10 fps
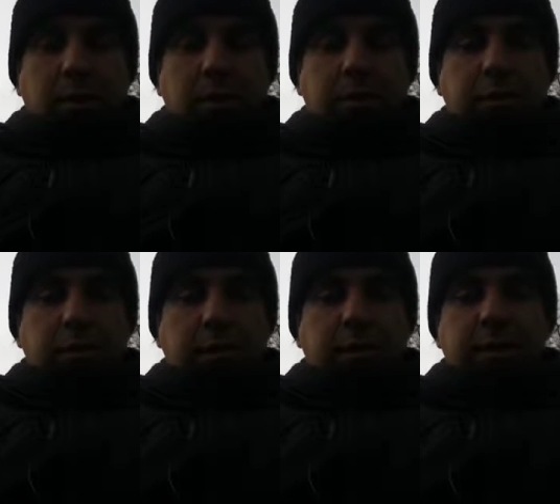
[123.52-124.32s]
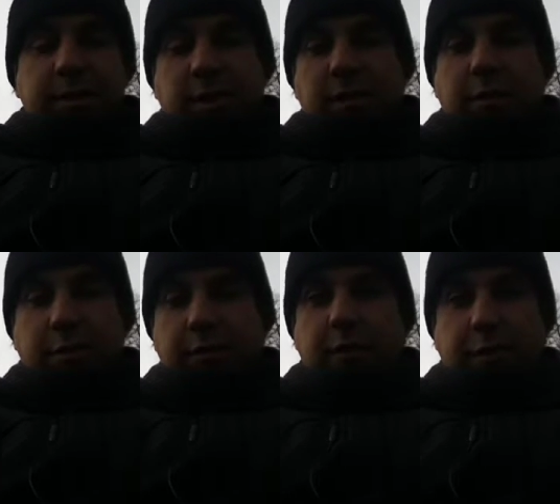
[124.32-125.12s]
Also, now this is done
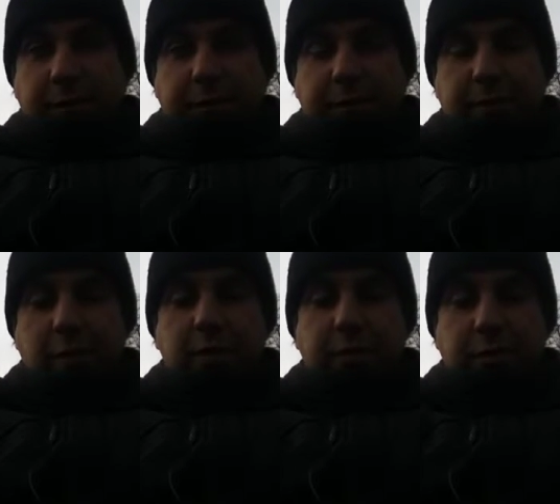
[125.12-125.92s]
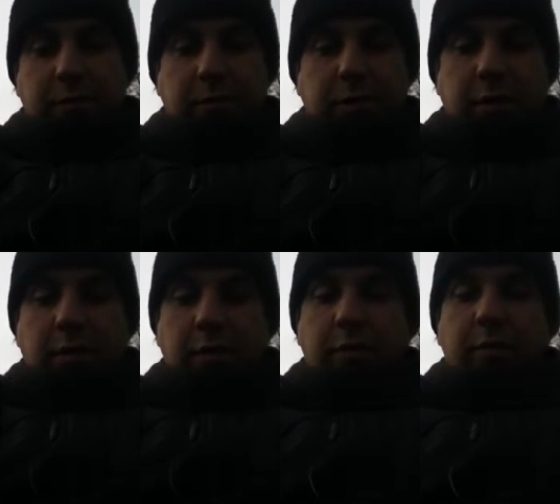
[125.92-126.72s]
through focus, also
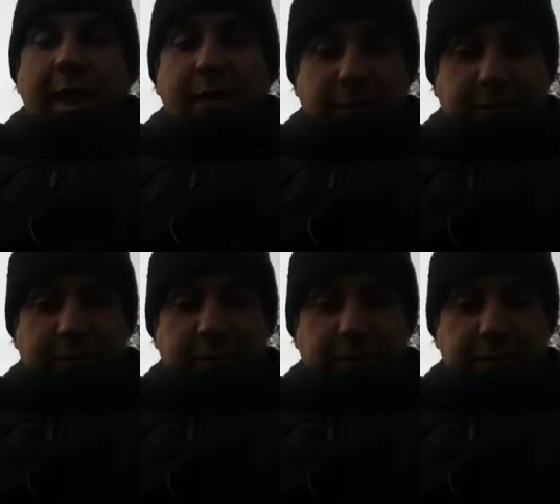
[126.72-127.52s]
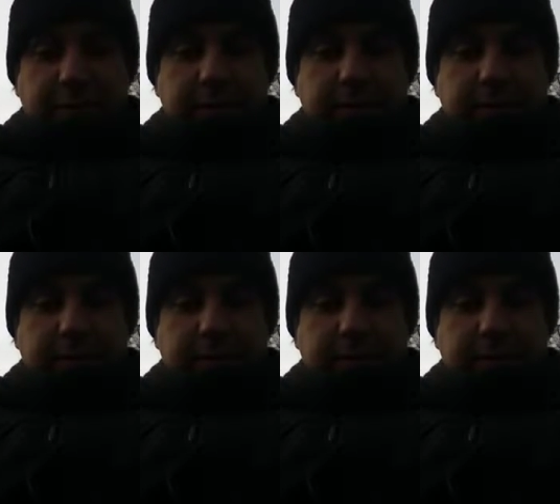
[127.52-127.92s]
through lack of focus.